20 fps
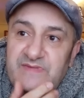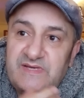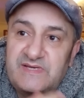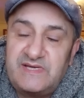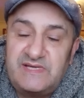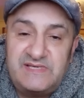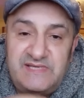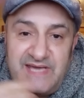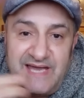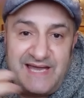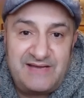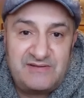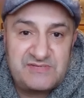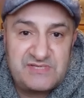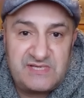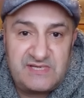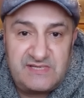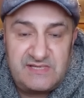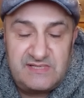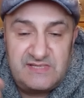can
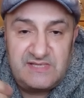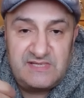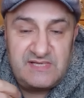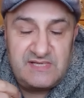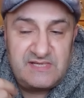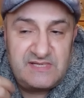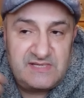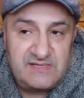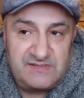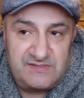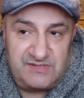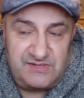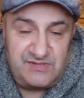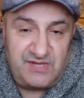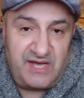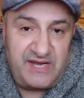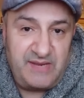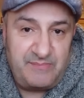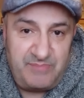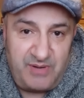counter
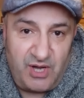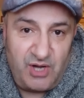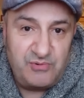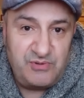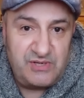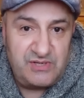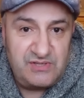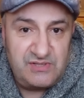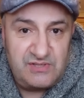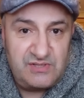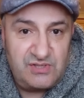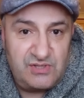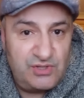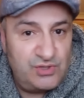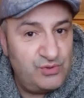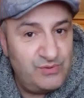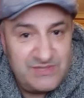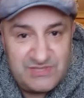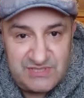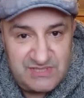an opponent
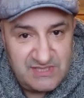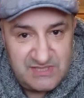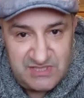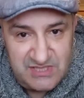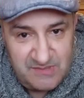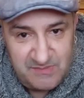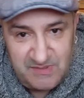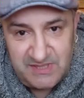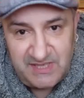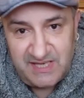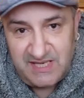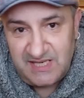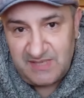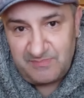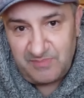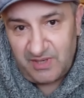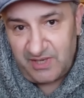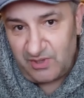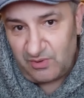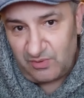who isn't
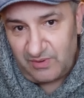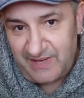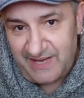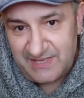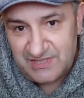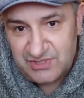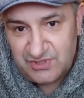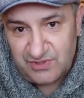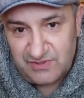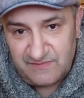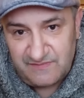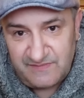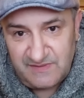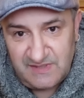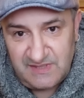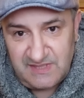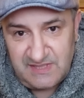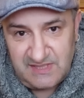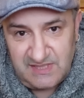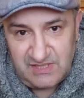intimidated by all that sort of
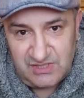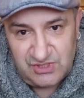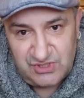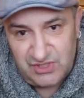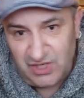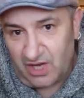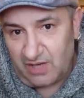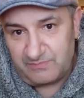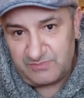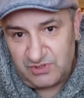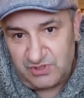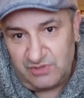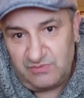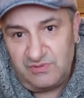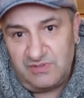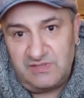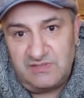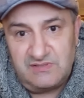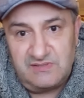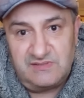
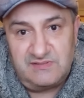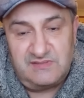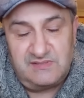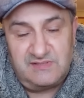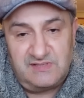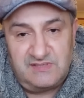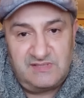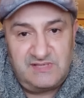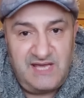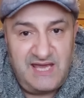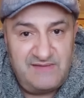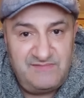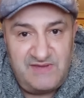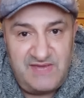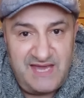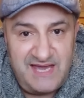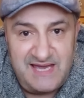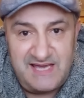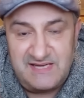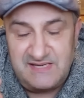sharpshooting and
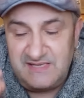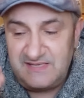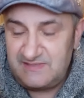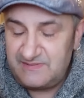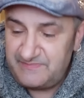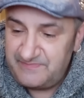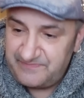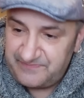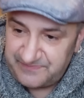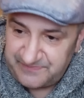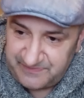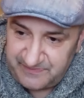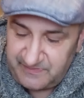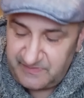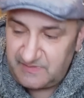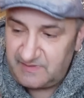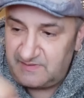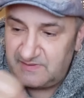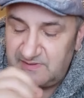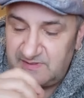heavy-handed,
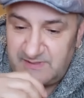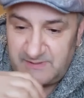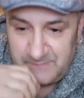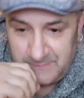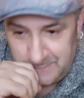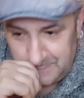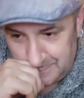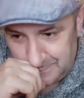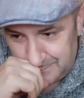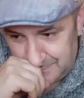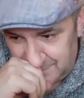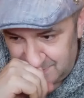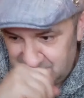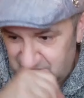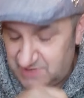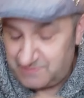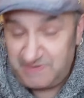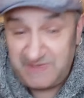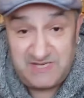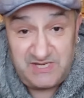
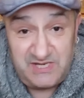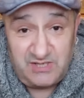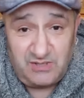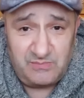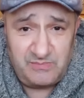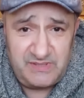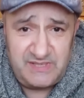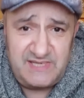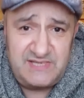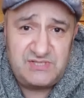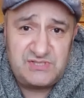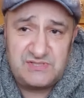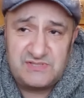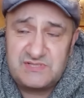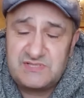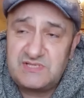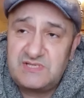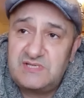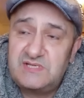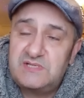speedy
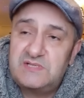combinations.